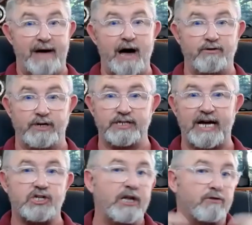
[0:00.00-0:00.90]
boundaries,
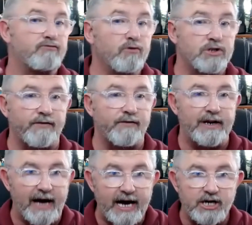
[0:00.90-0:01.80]
actually the rules of
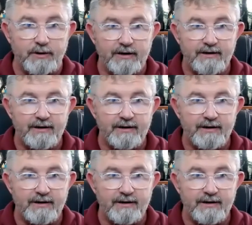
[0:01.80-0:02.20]
engagement.